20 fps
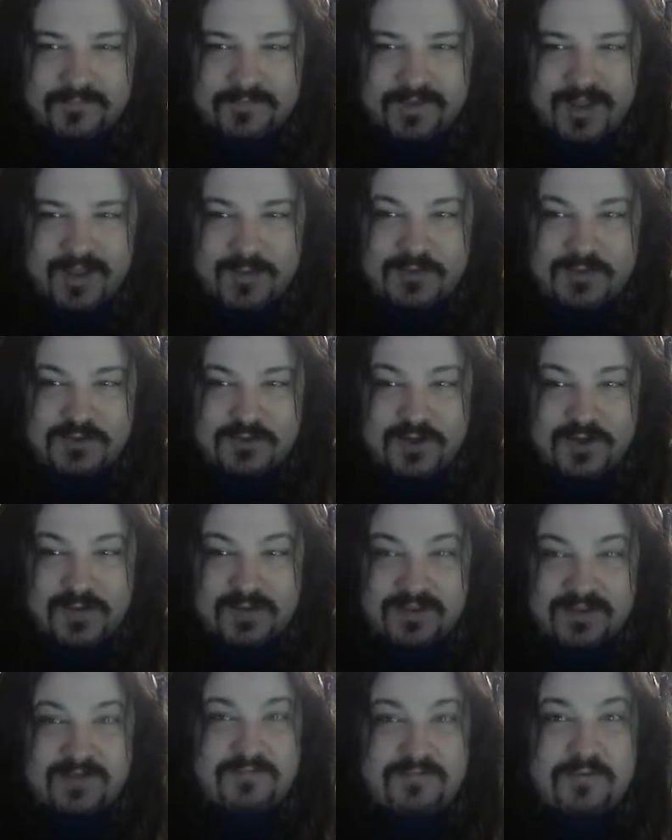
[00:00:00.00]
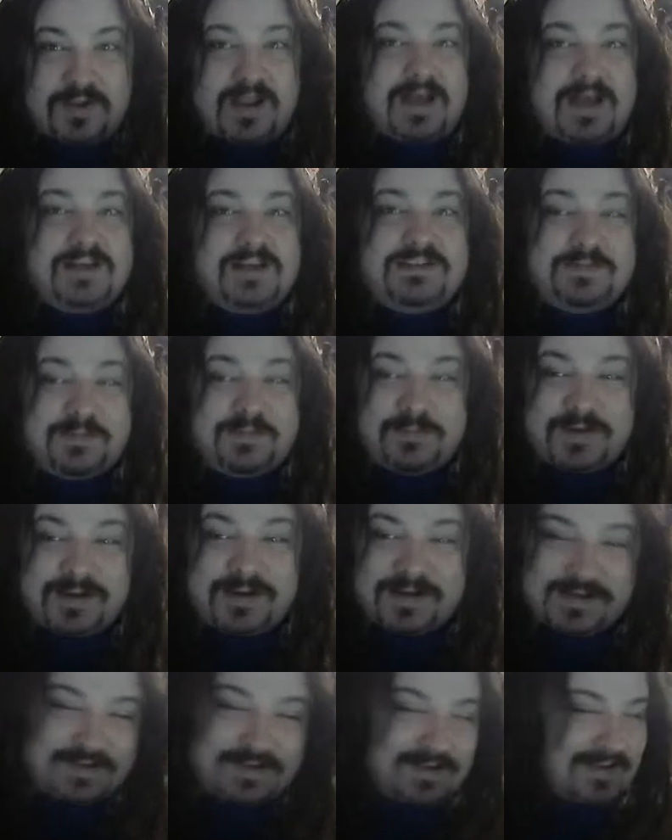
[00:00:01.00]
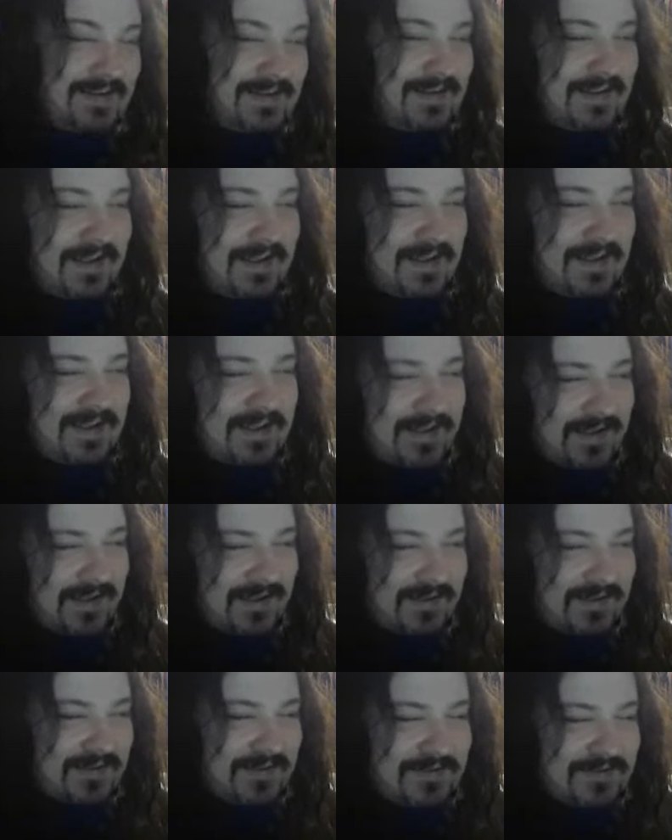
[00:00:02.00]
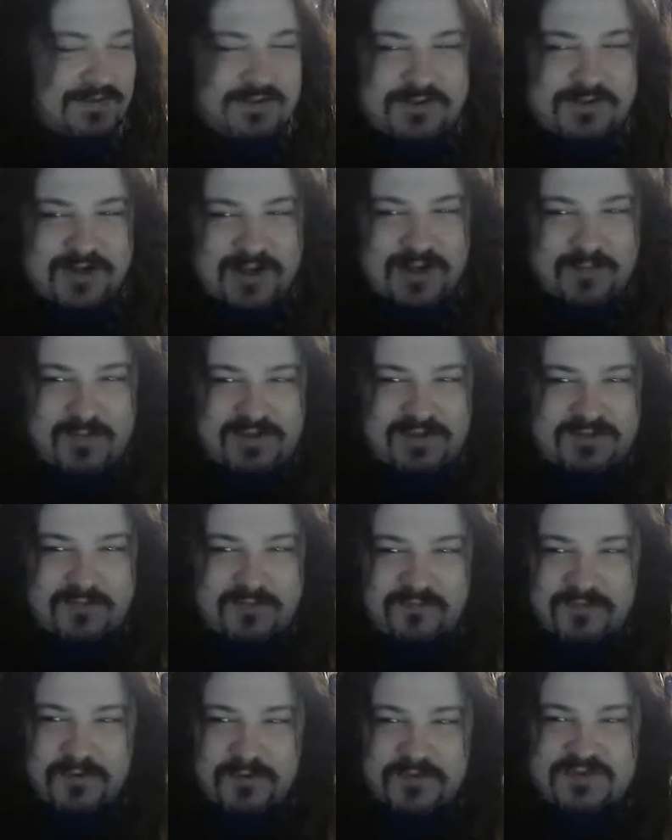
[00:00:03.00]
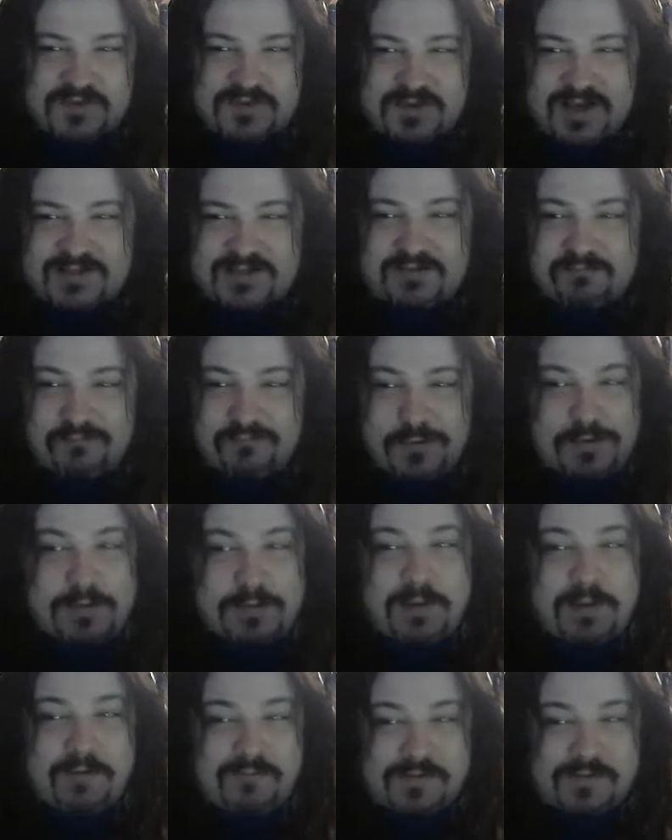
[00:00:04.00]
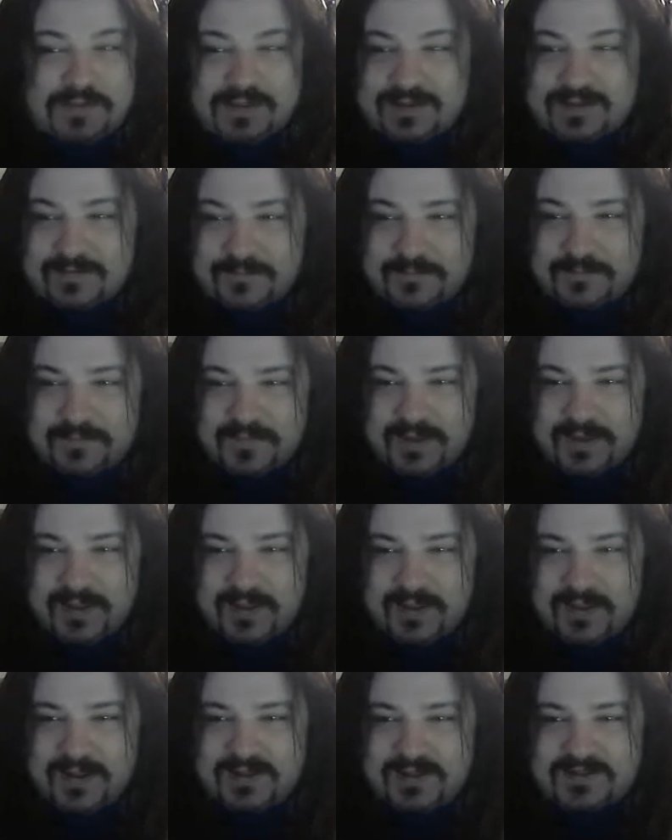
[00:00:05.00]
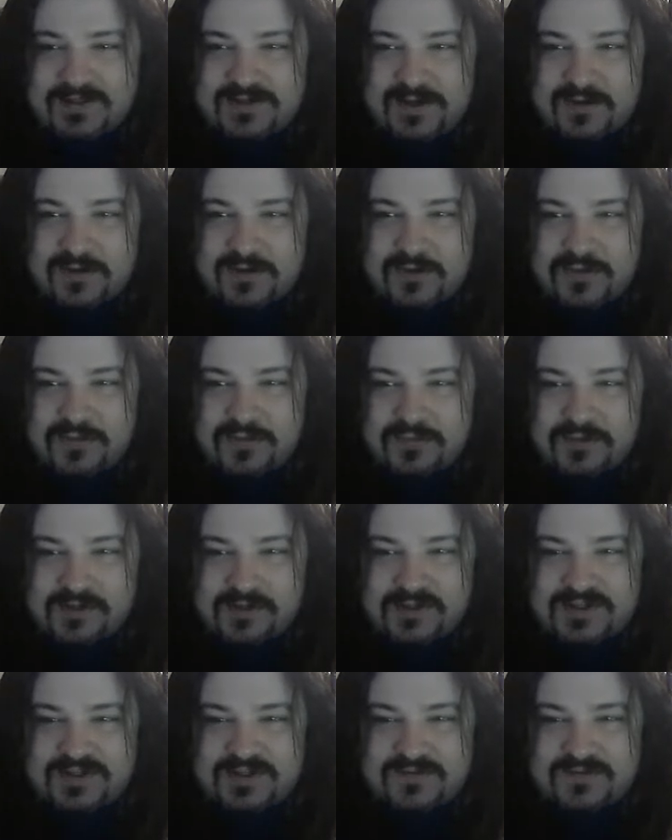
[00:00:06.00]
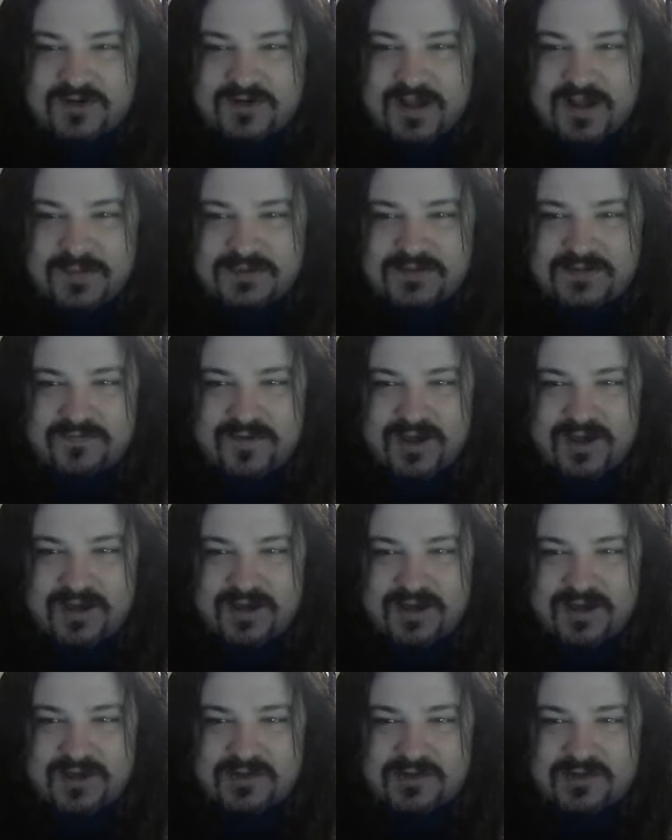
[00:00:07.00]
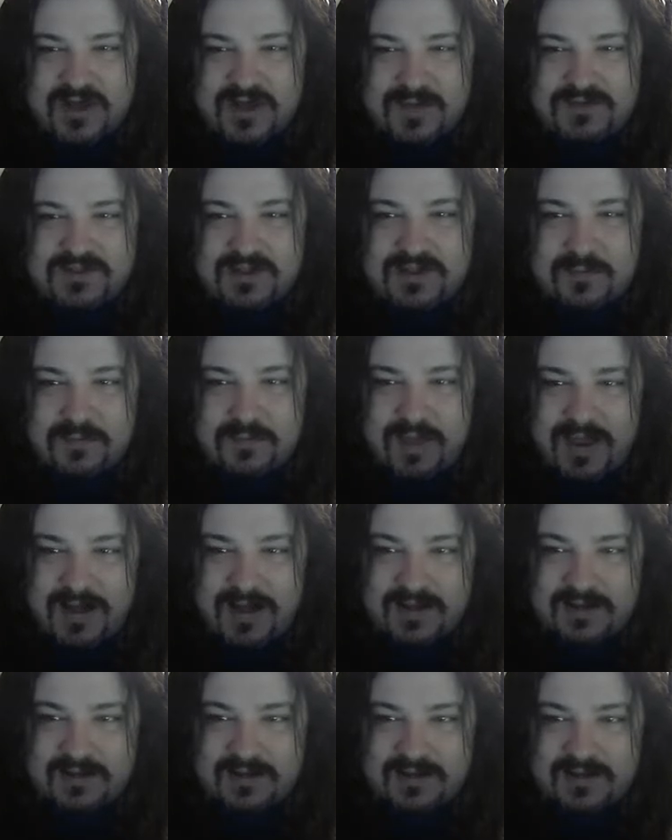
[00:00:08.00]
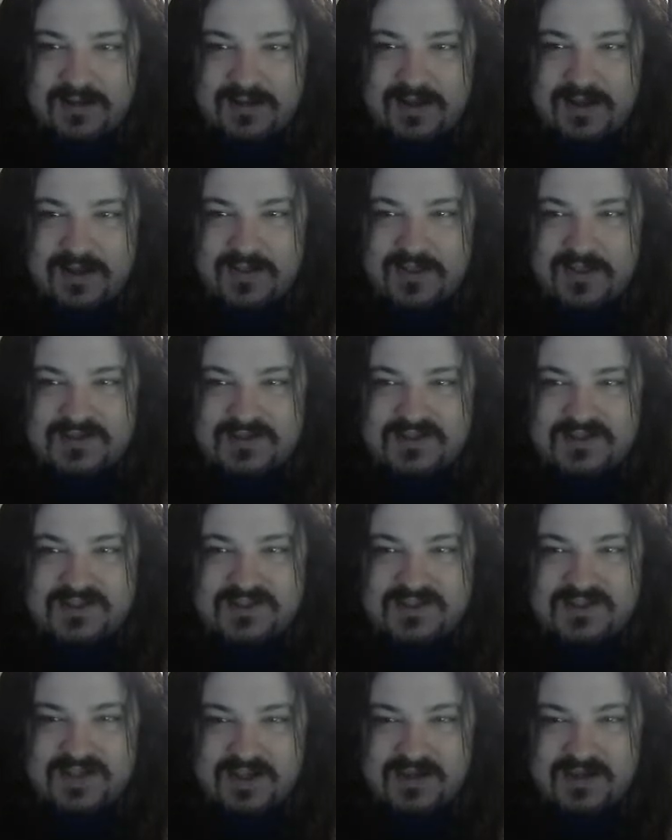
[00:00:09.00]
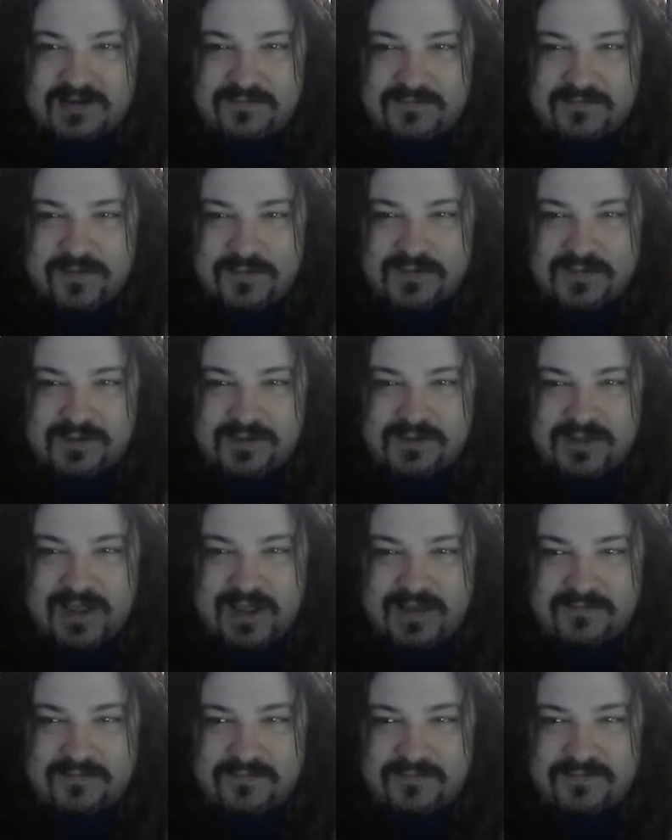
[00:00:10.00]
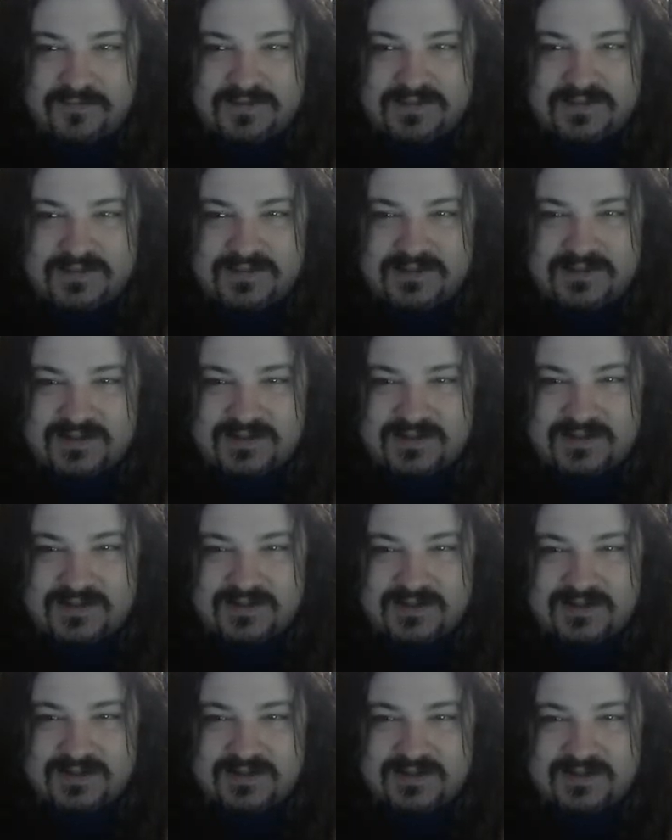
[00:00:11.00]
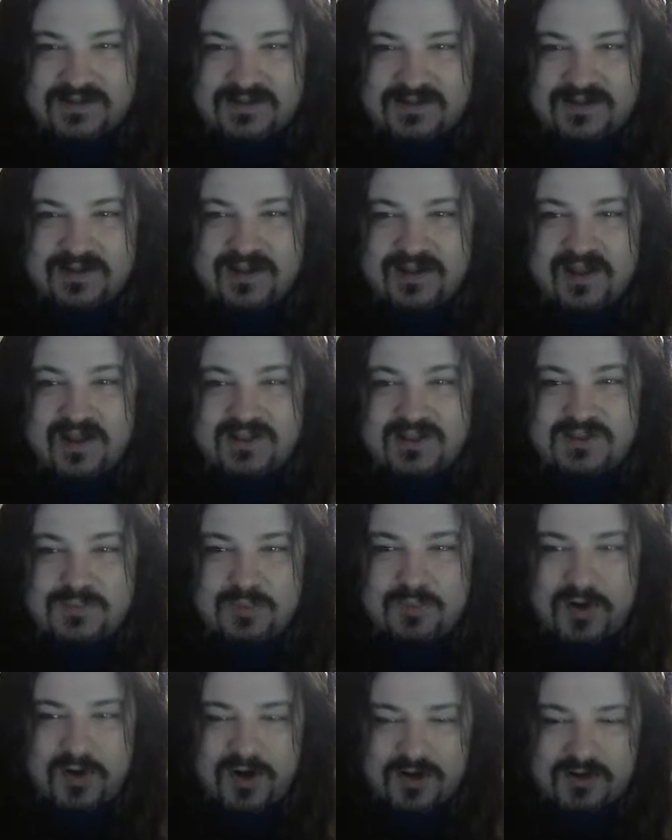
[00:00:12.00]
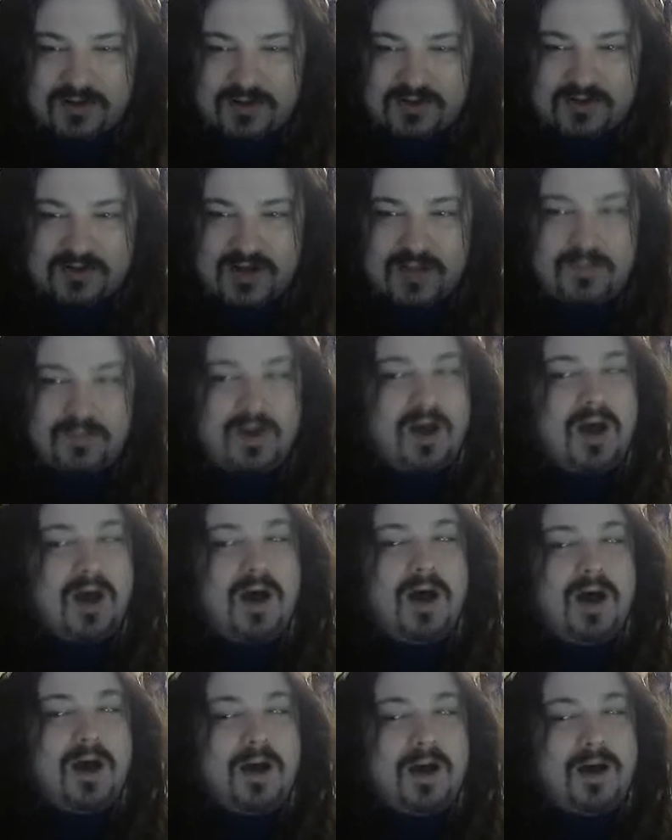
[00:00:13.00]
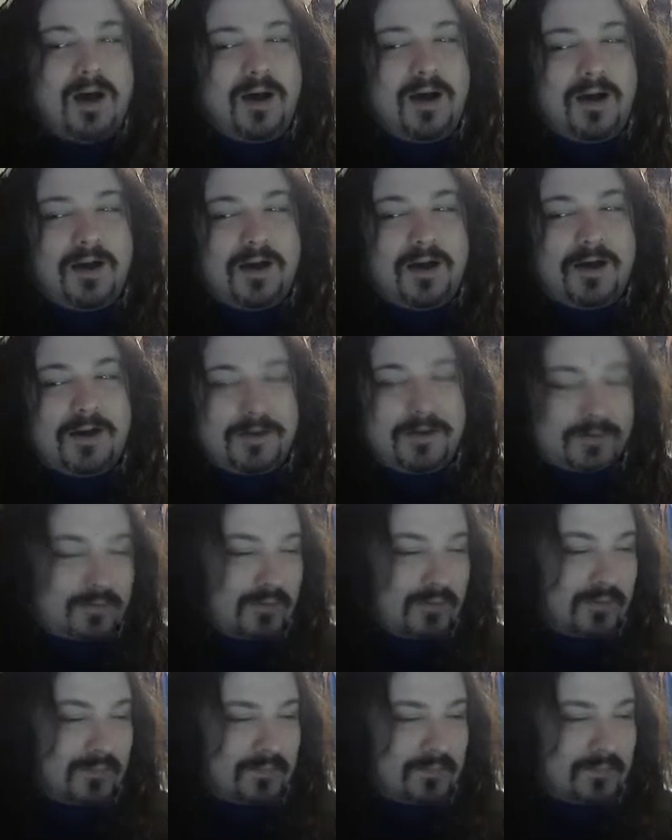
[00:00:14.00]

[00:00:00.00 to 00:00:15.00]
I'm streaming, therefore it has to be Monday. Just trying to mess with folks. You guys are ruining everything. So now go through the list of traps to find a trap schematic that is the second from the left as part of the trap. Oh!